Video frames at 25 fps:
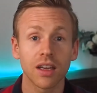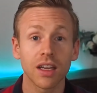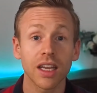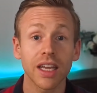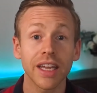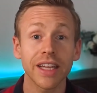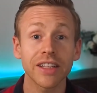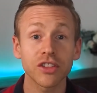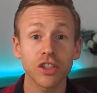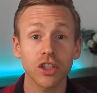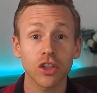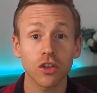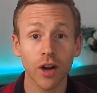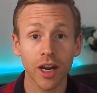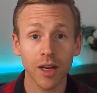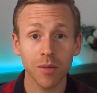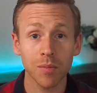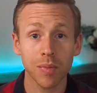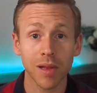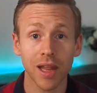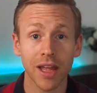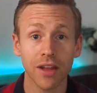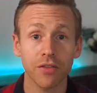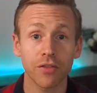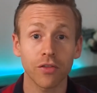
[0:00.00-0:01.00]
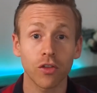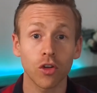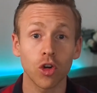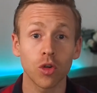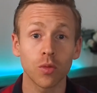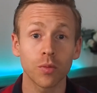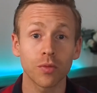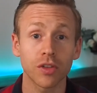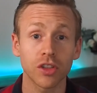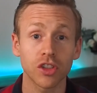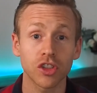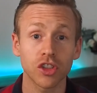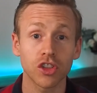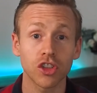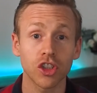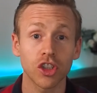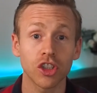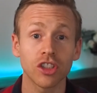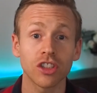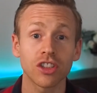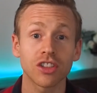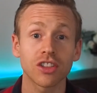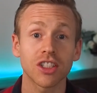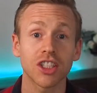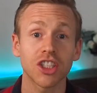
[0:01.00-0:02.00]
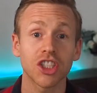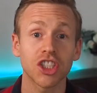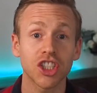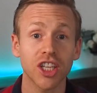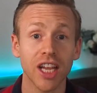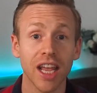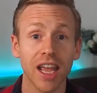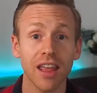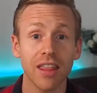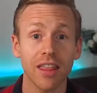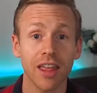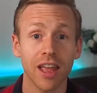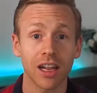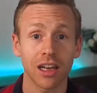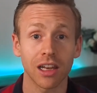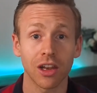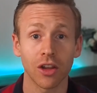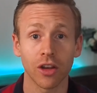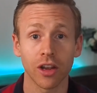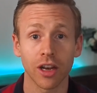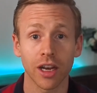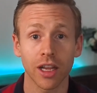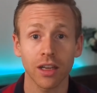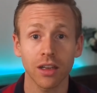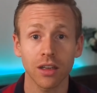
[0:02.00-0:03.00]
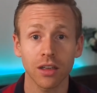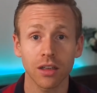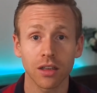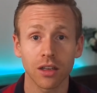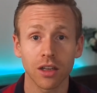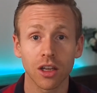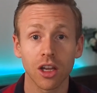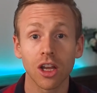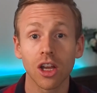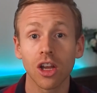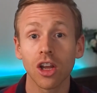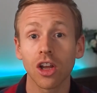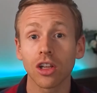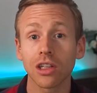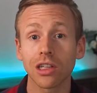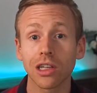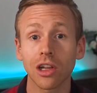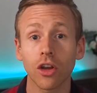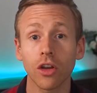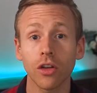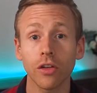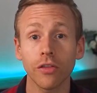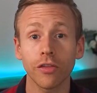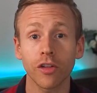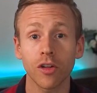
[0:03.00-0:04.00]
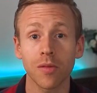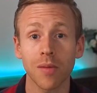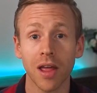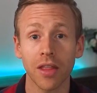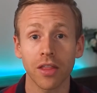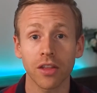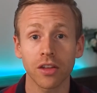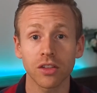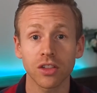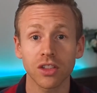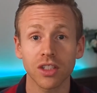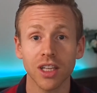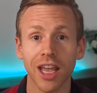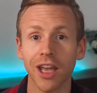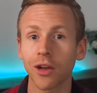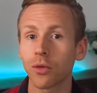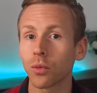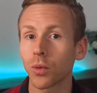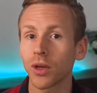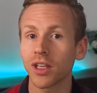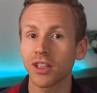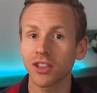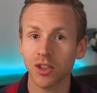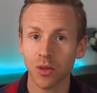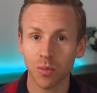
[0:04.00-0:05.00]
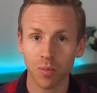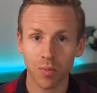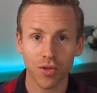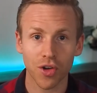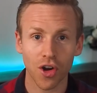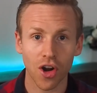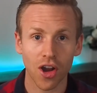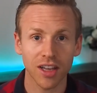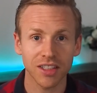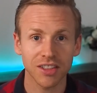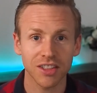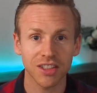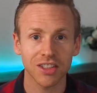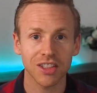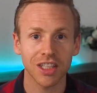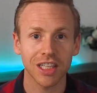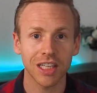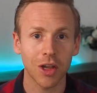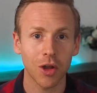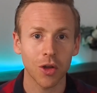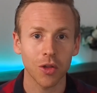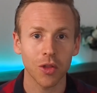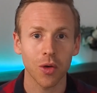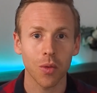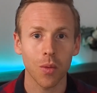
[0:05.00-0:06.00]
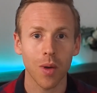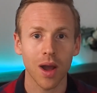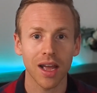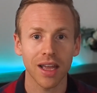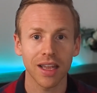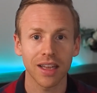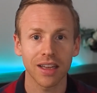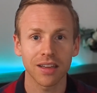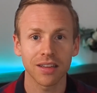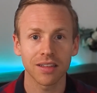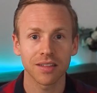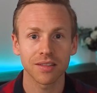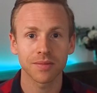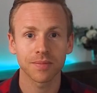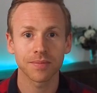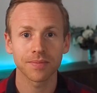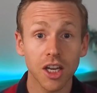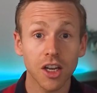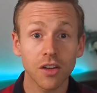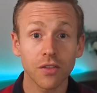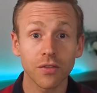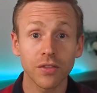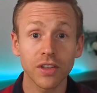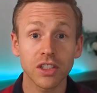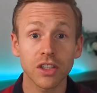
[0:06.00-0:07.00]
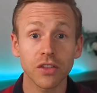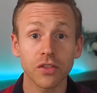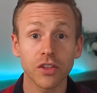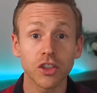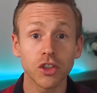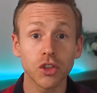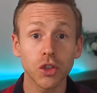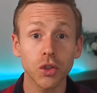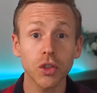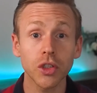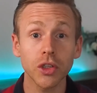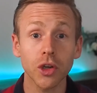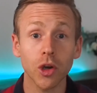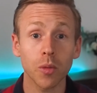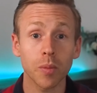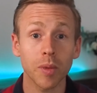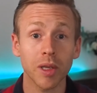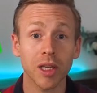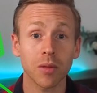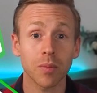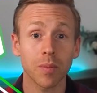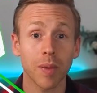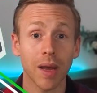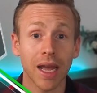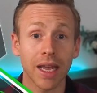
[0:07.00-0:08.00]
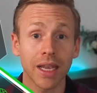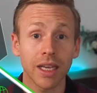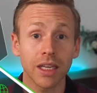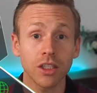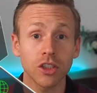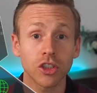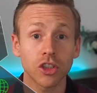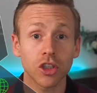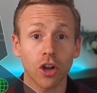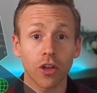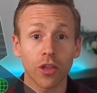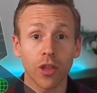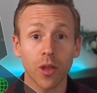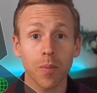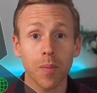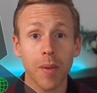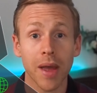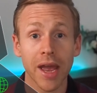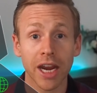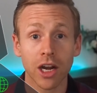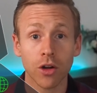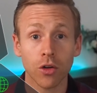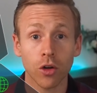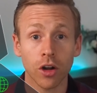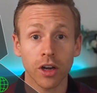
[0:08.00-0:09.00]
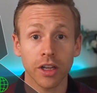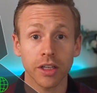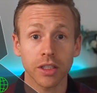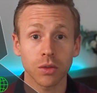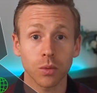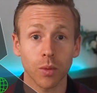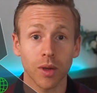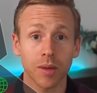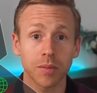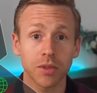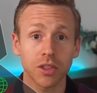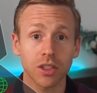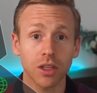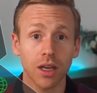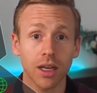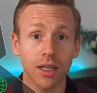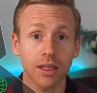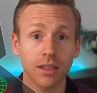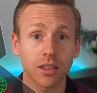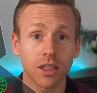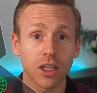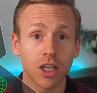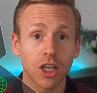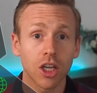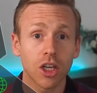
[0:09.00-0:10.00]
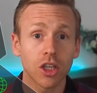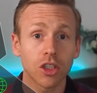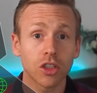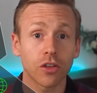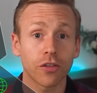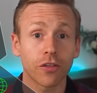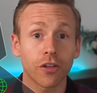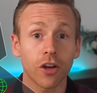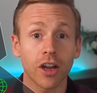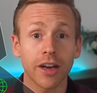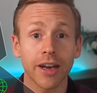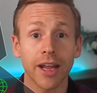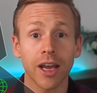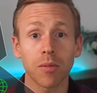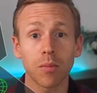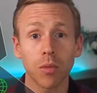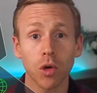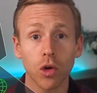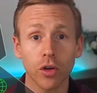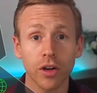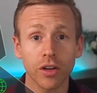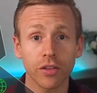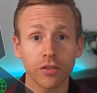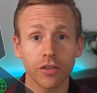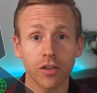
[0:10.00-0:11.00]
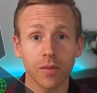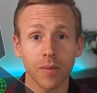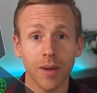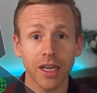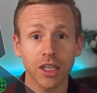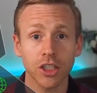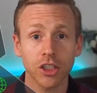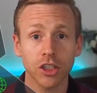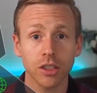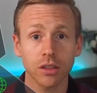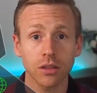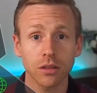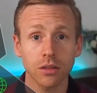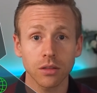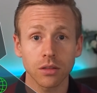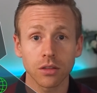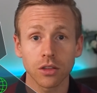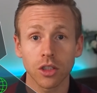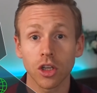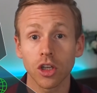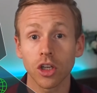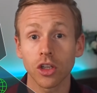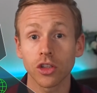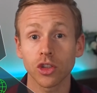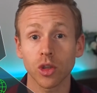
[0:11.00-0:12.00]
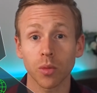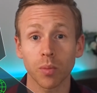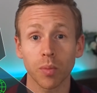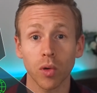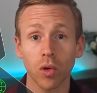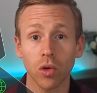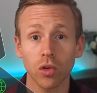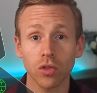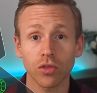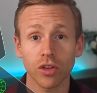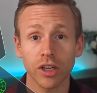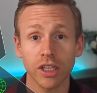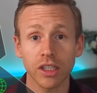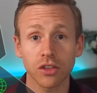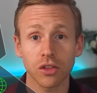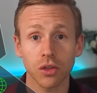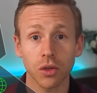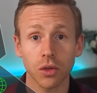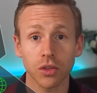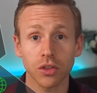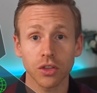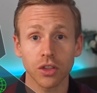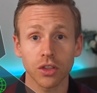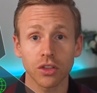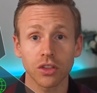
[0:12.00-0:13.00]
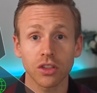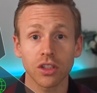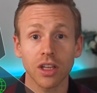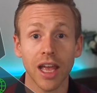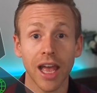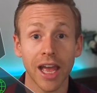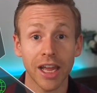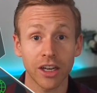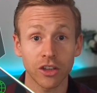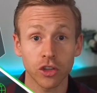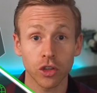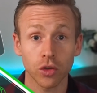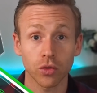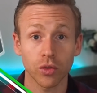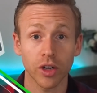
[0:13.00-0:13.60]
It's a great platform for students to share their learning, learn from others, and win some prizes along the way. Visit the Do Your Bit page on the Pakronics website to find out more information, support resources, and to